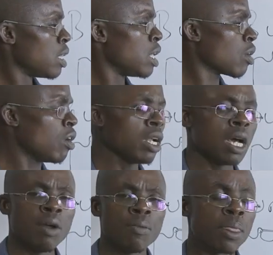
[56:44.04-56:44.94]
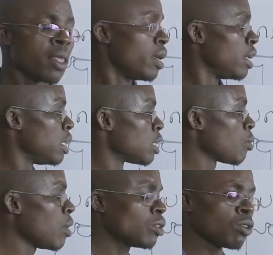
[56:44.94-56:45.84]
The collar is
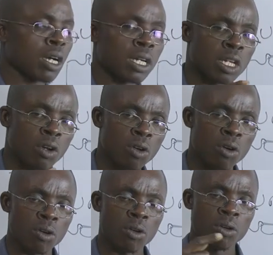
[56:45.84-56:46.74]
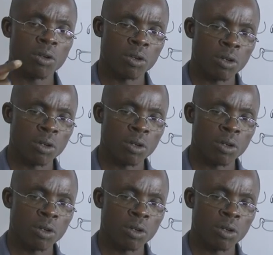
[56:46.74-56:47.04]
what you can roll